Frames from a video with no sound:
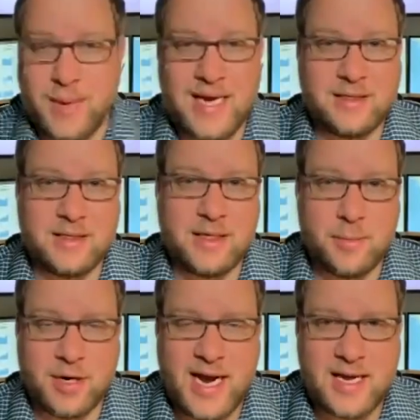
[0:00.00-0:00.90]
over back to
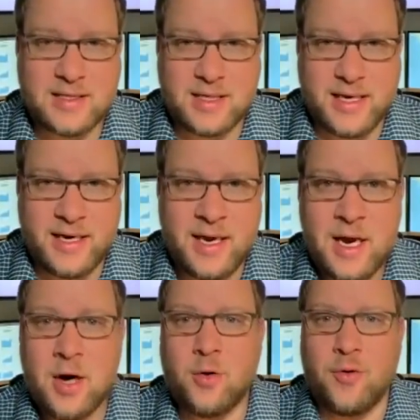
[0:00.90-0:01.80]
summer gasoline,
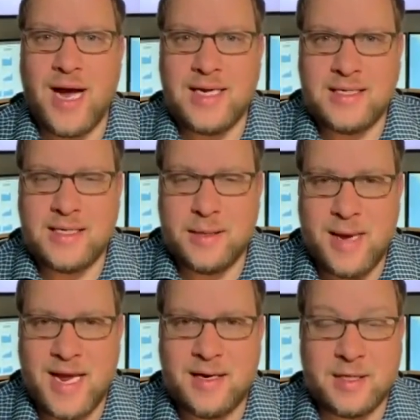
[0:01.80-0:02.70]
rising
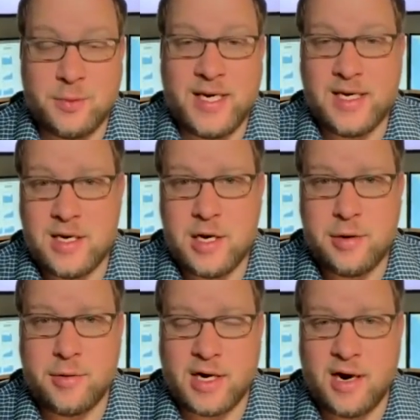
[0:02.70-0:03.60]
demand as we
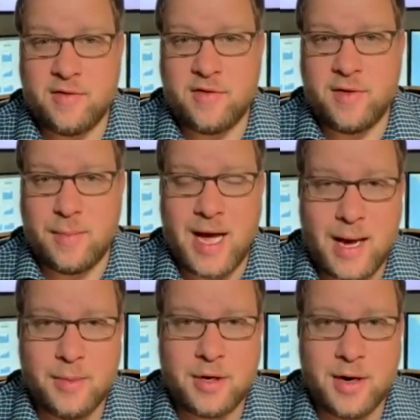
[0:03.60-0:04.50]
continue to recover from
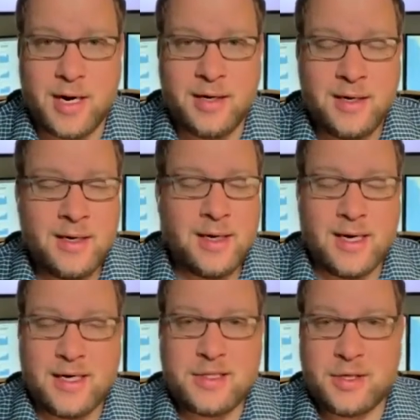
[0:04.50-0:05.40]
Omicron.
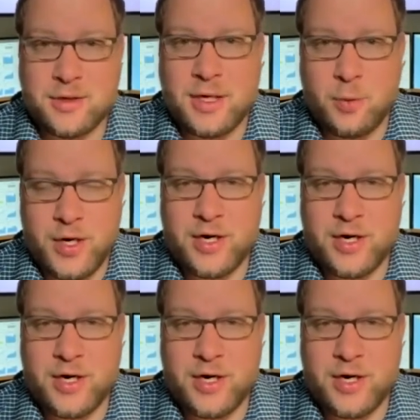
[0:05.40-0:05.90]
Uh, certainly,